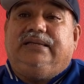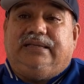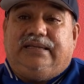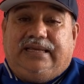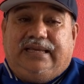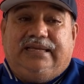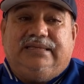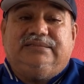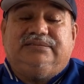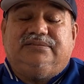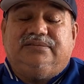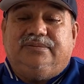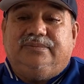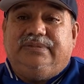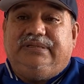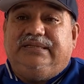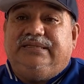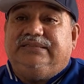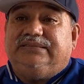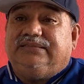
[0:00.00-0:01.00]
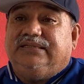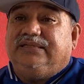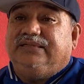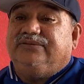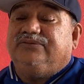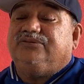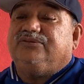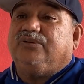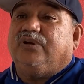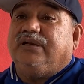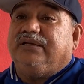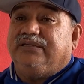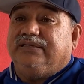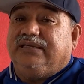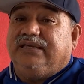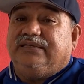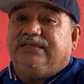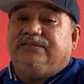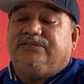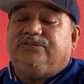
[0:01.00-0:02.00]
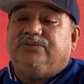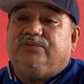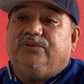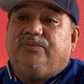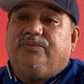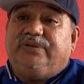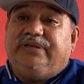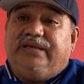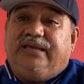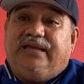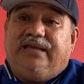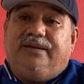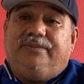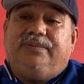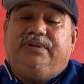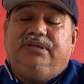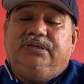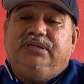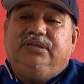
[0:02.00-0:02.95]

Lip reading: I asked him, and he said he was trying to get into a rehab,